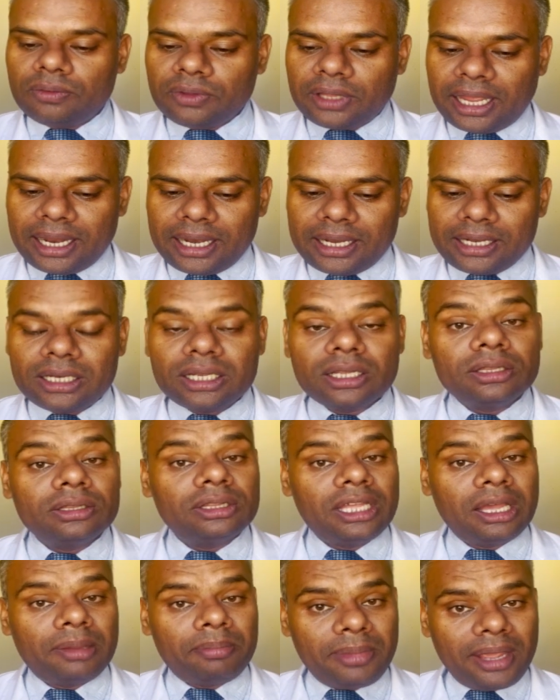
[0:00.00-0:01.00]
and
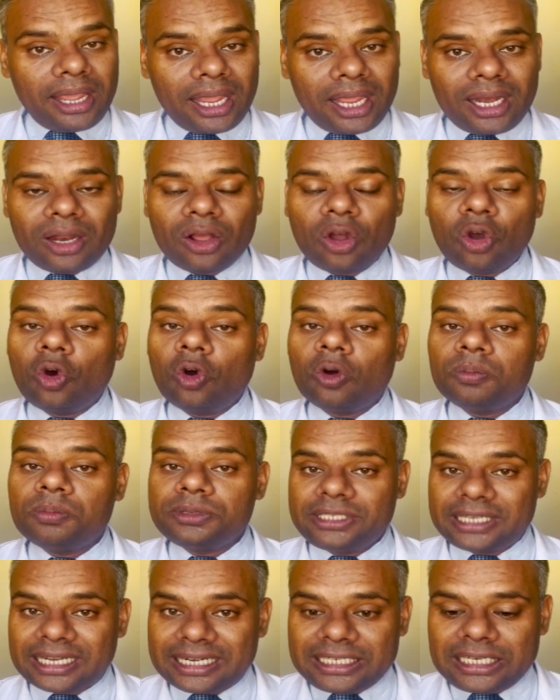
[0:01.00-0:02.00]
their main
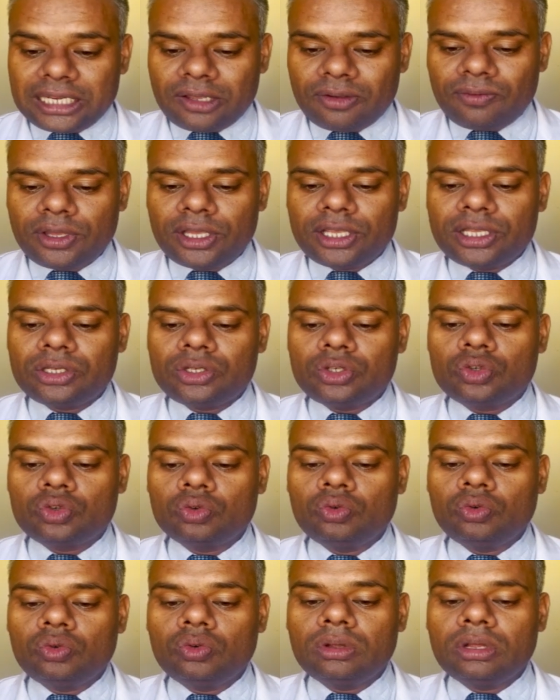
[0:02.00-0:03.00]
objective is
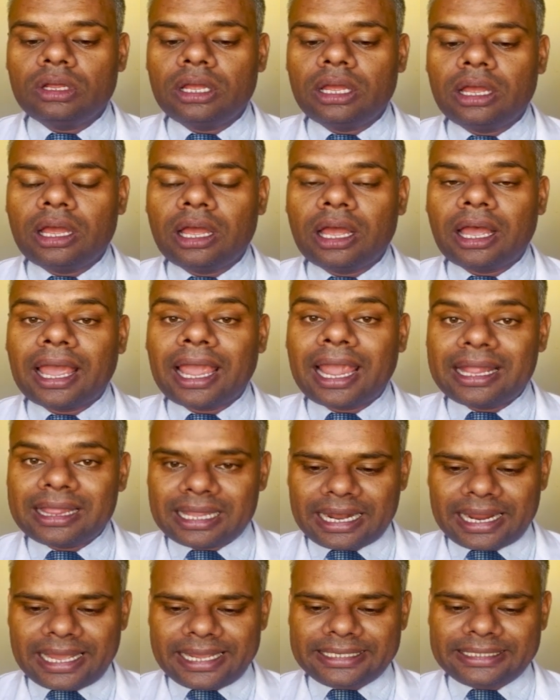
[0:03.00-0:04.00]
to
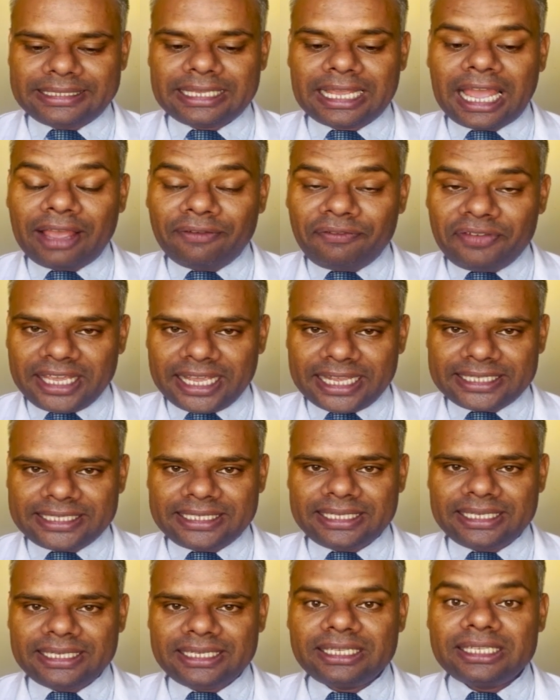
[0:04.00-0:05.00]
analyze
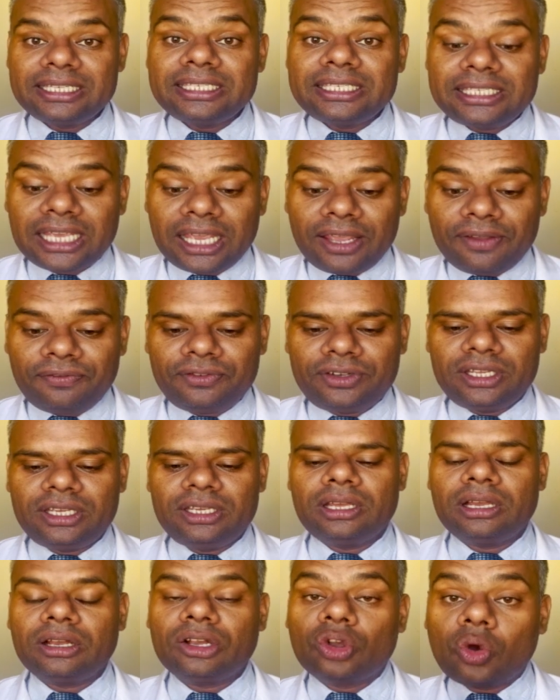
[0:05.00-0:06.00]
efficacy,
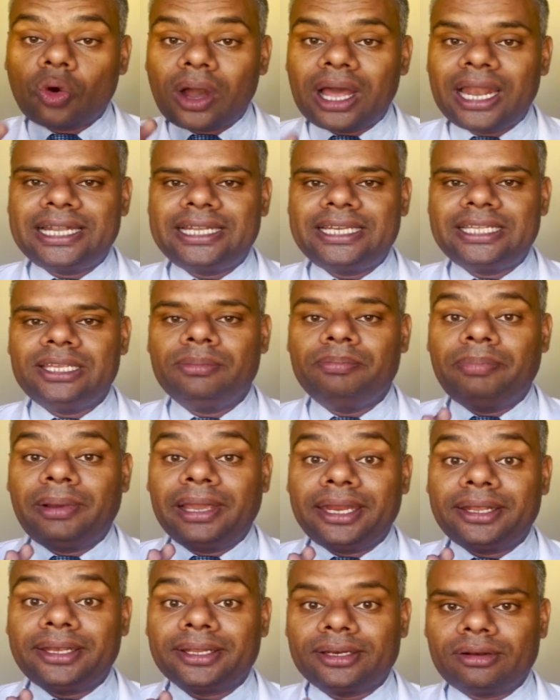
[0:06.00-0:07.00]
safety, quality,
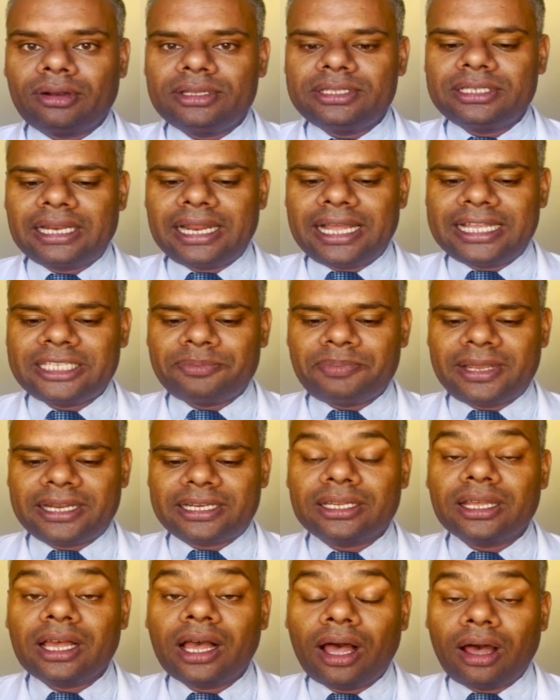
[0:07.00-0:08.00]
biotechnological
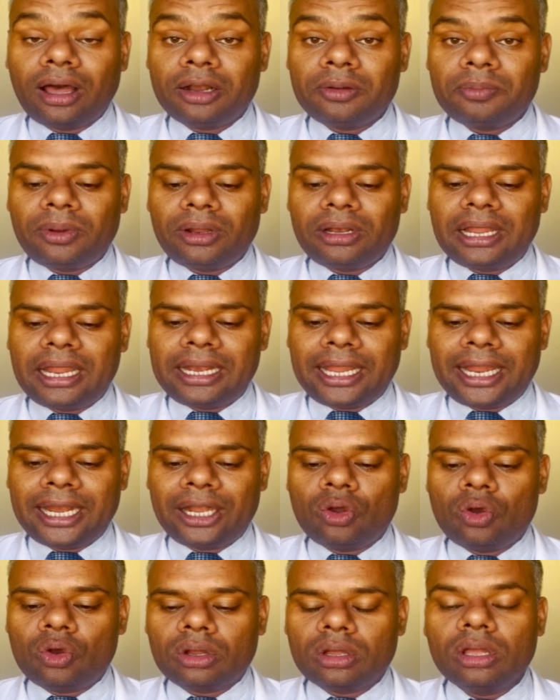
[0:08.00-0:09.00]
aspect, herbal and ad
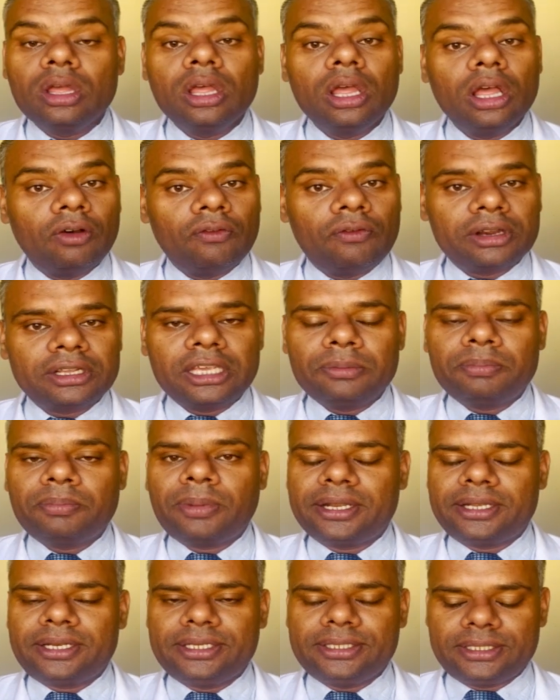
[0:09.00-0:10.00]
hoc working
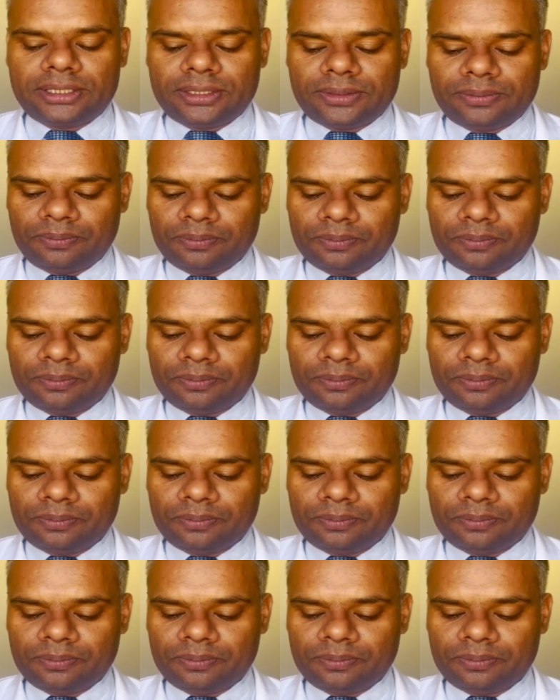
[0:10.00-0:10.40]
parties.